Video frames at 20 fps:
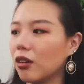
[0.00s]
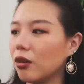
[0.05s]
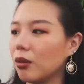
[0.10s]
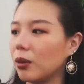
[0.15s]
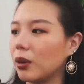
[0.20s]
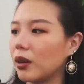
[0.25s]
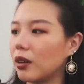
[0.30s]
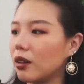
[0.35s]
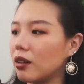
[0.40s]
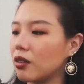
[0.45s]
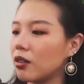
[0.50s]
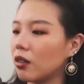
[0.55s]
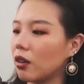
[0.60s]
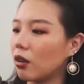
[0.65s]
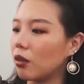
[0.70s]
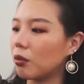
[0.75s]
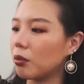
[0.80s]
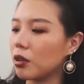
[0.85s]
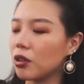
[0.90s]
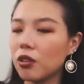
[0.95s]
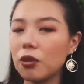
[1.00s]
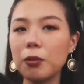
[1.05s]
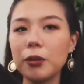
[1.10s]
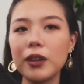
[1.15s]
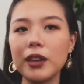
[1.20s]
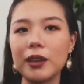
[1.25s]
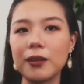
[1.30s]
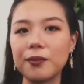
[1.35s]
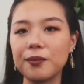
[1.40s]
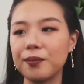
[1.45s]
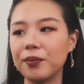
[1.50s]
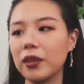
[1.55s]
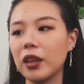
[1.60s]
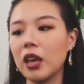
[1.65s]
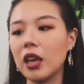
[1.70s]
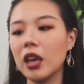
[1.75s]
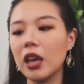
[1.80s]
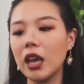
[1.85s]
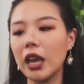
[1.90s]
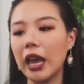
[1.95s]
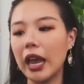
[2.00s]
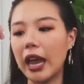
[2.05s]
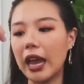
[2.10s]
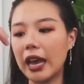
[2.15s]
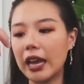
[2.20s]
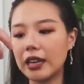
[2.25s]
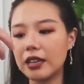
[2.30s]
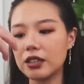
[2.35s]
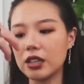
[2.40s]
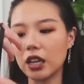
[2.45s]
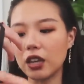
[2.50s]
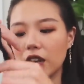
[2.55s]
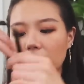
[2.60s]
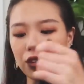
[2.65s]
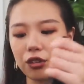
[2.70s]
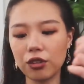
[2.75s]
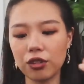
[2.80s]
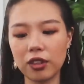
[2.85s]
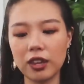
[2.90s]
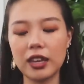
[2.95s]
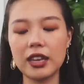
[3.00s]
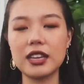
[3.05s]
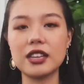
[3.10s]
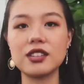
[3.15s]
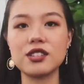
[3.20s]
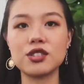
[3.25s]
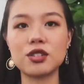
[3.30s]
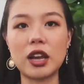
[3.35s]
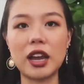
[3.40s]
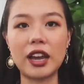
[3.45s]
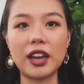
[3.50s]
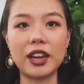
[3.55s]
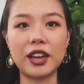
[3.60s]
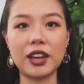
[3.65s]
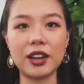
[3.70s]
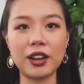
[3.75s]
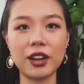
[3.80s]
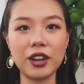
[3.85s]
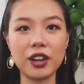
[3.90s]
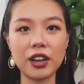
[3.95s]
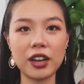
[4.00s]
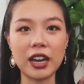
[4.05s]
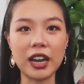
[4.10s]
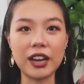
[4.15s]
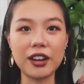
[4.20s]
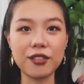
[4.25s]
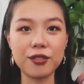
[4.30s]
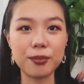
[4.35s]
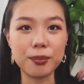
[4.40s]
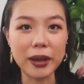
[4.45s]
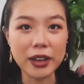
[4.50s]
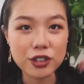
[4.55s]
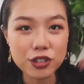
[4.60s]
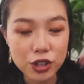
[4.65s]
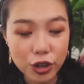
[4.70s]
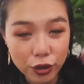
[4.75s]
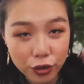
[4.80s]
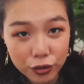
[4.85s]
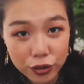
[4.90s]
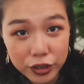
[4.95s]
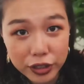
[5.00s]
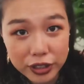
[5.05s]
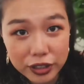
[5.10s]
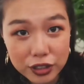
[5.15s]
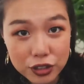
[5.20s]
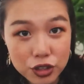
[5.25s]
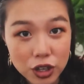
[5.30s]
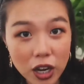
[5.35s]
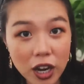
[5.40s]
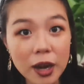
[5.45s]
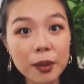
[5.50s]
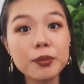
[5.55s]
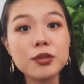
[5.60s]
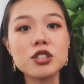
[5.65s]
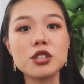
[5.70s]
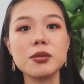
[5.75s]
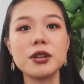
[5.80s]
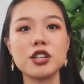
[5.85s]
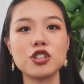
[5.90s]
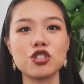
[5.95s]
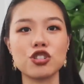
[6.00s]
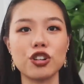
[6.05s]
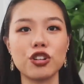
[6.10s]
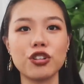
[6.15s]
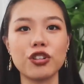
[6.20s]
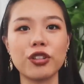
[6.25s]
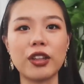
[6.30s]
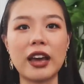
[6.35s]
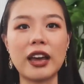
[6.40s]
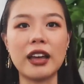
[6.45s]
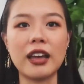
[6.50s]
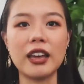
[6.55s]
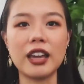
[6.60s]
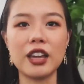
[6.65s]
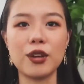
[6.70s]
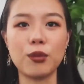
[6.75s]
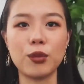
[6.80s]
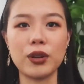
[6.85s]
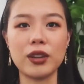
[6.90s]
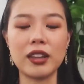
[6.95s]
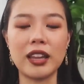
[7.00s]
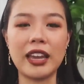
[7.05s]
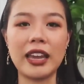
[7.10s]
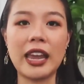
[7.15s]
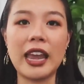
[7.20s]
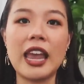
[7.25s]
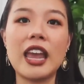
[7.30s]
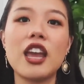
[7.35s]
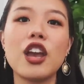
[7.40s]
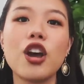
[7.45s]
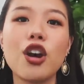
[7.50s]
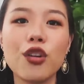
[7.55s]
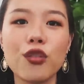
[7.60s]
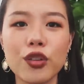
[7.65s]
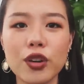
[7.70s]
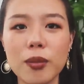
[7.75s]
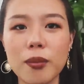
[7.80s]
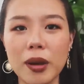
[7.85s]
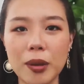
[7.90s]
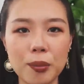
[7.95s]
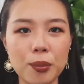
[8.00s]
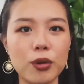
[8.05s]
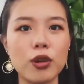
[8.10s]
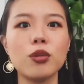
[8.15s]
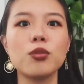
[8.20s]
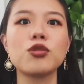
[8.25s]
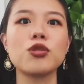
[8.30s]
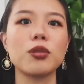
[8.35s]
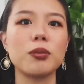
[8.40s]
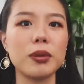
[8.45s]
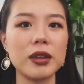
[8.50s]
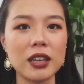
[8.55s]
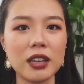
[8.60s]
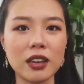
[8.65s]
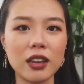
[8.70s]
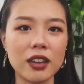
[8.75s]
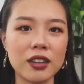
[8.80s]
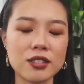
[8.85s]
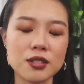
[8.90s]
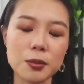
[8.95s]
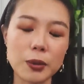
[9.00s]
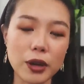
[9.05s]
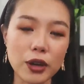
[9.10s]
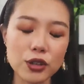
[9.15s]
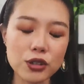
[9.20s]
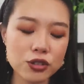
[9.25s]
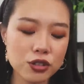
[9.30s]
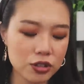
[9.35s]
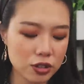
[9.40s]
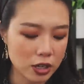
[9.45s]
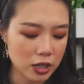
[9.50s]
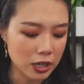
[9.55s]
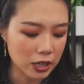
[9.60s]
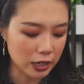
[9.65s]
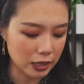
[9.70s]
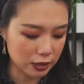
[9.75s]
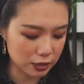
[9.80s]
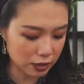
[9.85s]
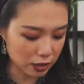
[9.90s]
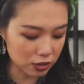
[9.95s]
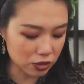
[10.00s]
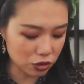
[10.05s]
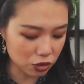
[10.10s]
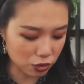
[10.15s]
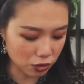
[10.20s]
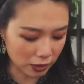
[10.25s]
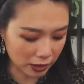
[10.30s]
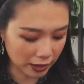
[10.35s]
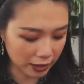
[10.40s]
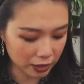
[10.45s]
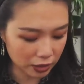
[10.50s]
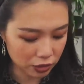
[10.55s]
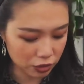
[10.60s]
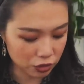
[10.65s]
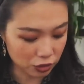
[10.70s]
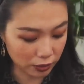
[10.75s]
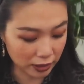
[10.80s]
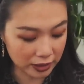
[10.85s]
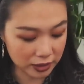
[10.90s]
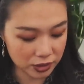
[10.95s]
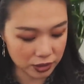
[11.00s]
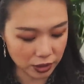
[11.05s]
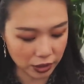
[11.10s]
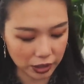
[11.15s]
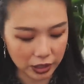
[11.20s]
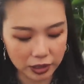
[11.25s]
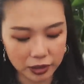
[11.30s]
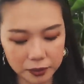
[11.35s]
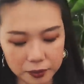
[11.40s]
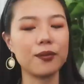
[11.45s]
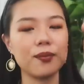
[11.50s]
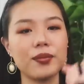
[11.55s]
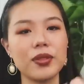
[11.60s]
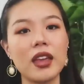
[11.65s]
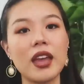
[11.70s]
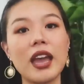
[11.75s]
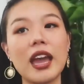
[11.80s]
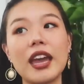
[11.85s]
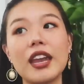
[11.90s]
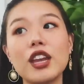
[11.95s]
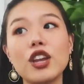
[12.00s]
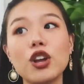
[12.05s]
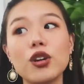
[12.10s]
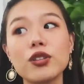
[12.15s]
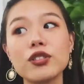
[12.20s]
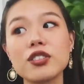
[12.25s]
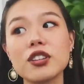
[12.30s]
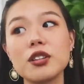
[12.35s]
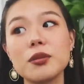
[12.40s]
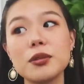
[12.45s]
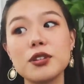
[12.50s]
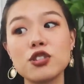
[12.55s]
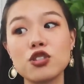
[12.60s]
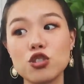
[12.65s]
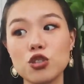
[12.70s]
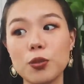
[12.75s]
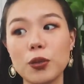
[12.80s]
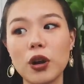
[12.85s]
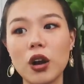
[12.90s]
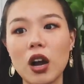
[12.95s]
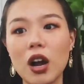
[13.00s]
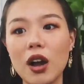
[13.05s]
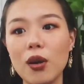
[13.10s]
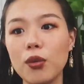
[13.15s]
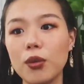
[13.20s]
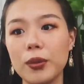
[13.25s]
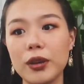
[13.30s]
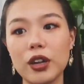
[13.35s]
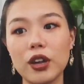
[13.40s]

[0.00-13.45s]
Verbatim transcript: know what it is though, but so pretty. And another thing is I kind of bent over in the top to make sure that it wouldn't like hang over and my boobs would be exposed and it doesn't do that, so that's good. And I know it's gonna be super hot when